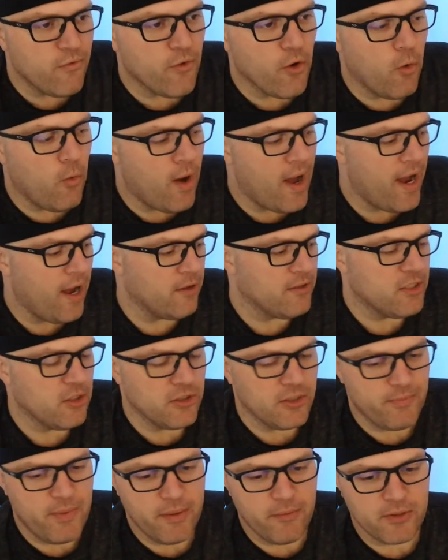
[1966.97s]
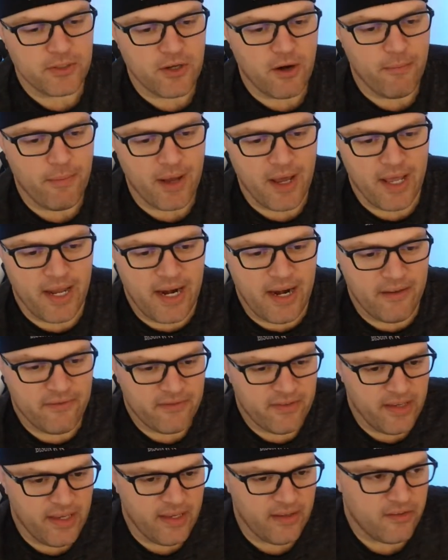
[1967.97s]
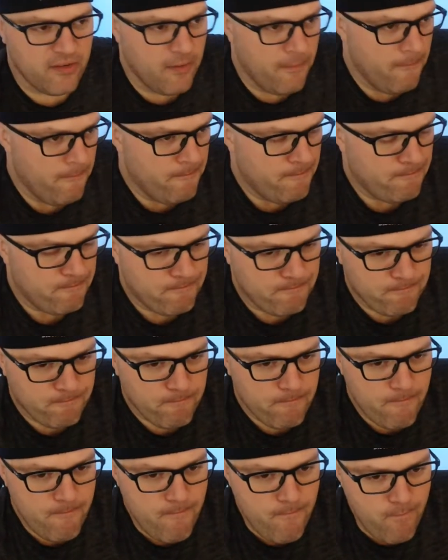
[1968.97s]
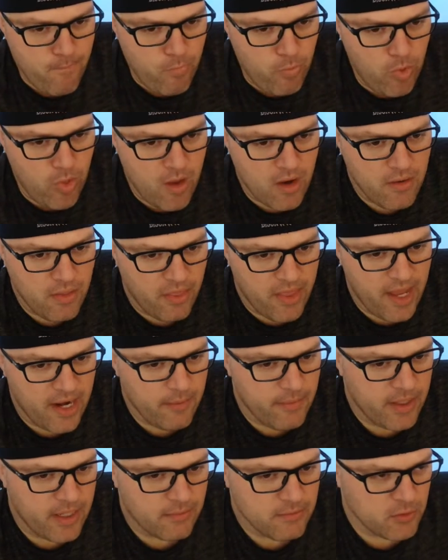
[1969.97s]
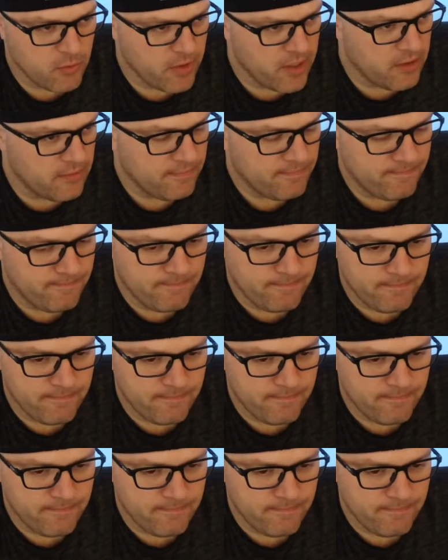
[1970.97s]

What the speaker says: For a while, until people start buying NFTs, then it becomes real.